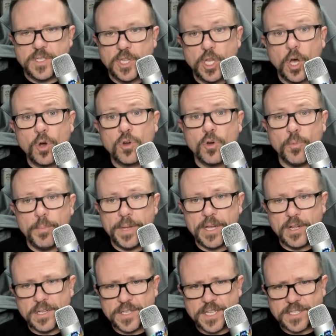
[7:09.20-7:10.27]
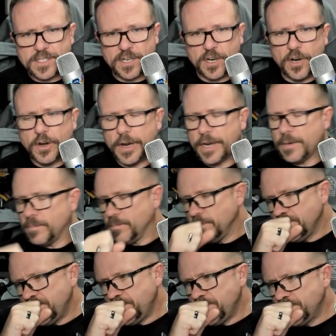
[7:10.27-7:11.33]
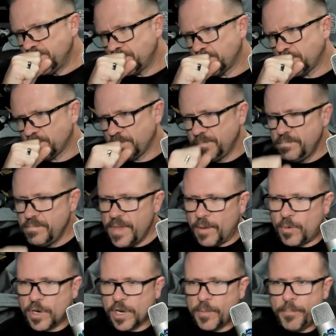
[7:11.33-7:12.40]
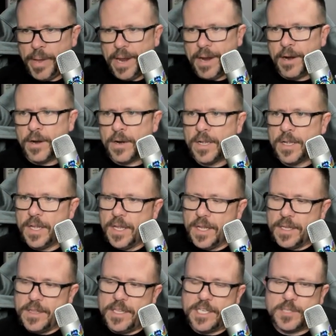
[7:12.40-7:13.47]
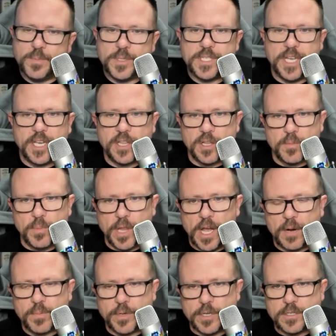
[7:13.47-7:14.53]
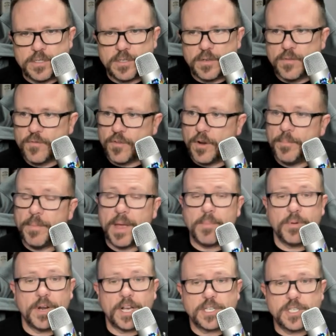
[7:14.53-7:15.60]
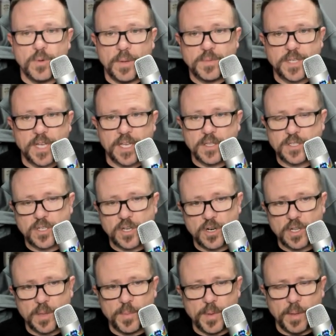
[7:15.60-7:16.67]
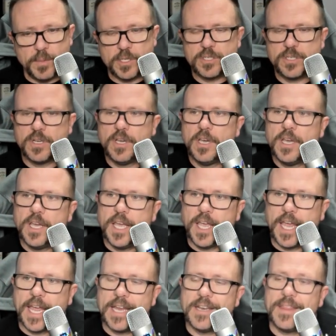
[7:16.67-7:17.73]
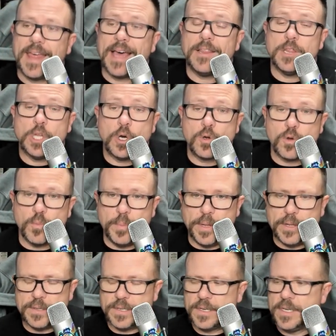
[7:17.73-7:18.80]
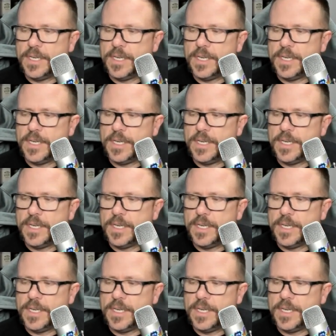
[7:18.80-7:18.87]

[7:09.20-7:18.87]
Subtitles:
local build that's occurring, and we'll compare this particular blog post from my production website that's currently published and that local build,